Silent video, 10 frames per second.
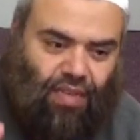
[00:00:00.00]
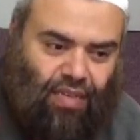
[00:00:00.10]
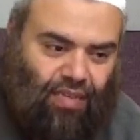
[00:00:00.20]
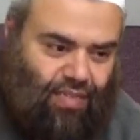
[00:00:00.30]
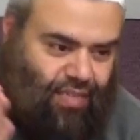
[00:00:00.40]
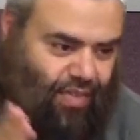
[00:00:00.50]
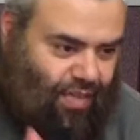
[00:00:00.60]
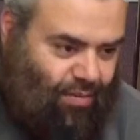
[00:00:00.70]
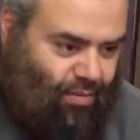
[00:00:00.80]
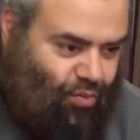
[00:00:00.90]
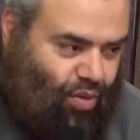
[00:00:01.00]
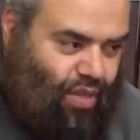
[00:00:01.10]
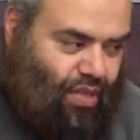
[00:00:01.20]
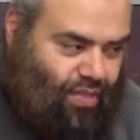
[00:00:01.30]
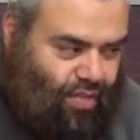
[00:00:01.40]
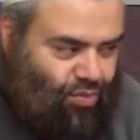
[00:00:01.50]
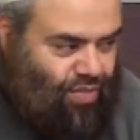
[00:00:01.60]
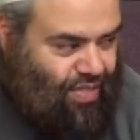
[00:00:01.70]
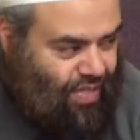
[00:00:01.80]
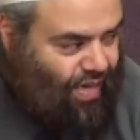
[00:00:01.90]
It's the same way that he
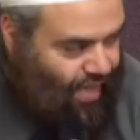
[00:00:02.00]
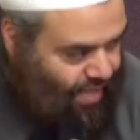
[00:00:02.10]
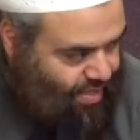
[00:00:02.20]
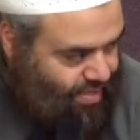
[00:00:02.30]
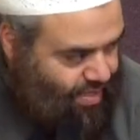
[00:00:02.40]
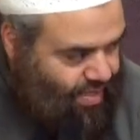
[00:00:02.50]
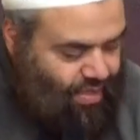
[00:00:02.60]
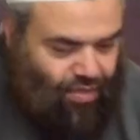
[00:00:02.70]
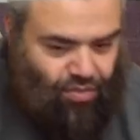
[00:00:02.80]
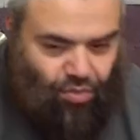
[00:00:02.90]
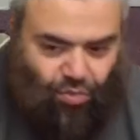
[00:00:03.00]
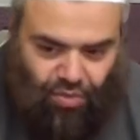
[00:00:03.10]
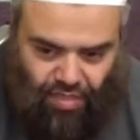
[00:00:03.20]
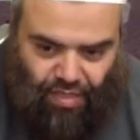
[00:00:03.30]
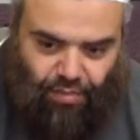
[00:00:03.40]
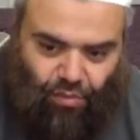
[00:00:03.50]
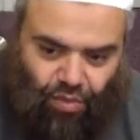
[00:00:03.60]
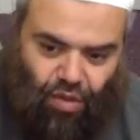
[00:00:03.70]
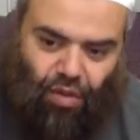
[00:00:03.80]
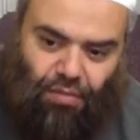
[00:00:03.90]
would still act towards them
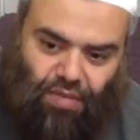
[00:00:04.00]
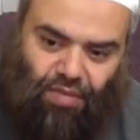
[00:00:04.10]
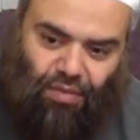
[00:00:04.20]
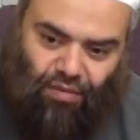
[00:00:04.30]
with all means of